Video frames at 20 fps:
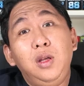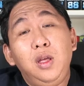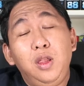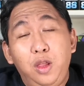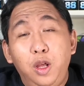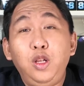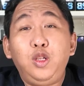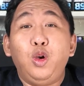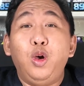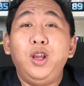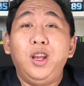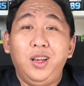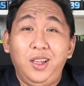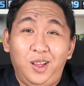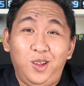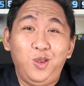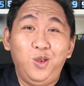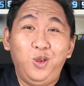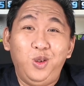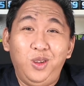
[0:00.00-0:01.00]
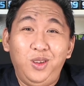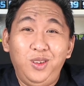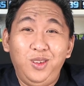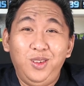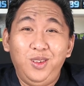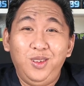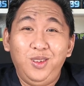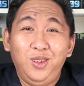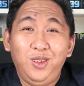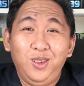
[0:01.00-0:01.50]
they're totally cool.
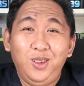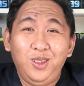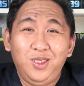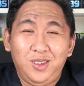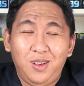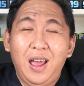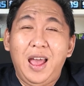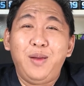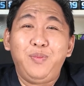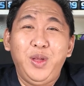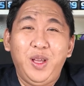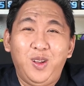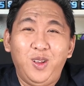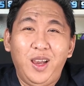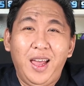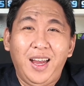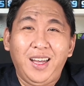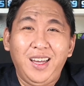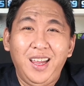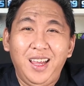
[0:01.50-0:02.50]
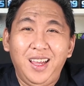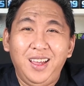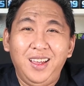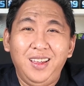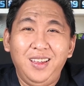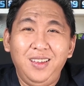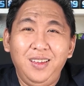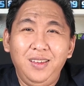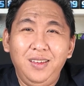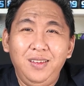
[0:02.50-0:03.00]
So happy collecting.
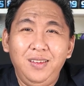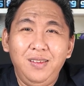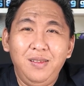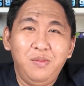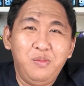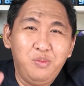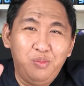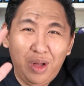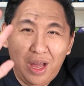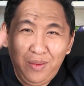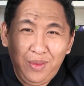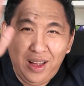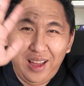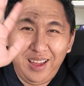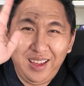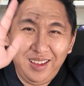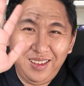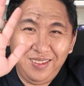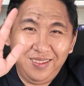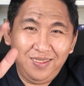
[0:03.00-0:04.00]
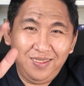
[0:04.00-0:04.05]
Bye-bye.